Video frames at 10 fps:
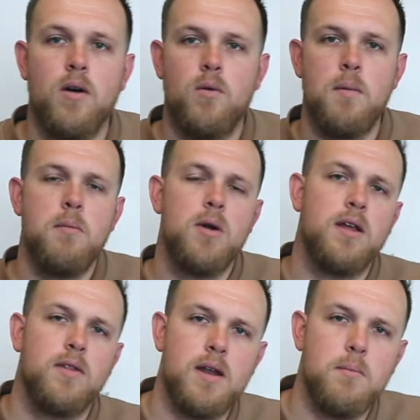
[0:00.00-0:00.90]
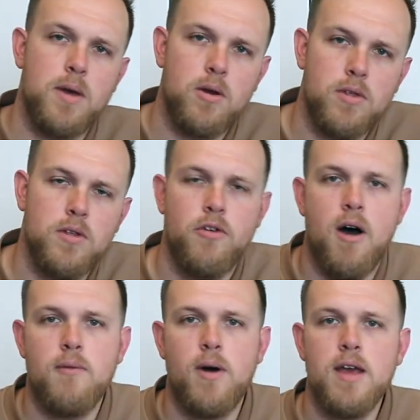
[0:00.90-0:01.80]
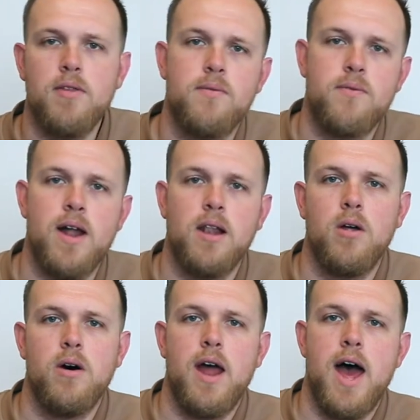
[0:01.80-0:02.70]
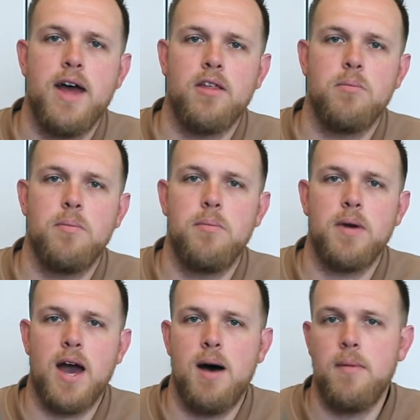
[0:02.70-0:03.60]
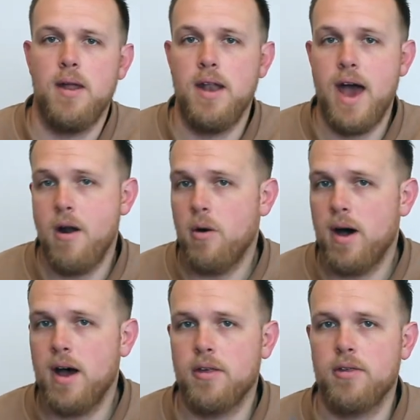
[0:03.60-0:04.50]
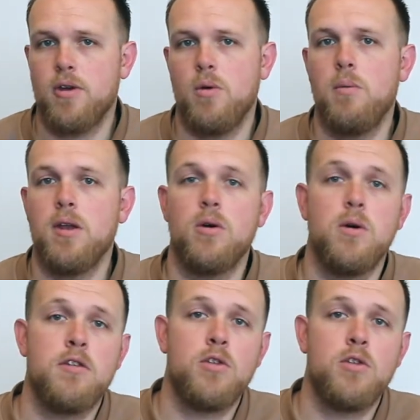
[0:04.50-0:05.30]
Remembering that because of the driveway, the front lot has become narrower. So what we do is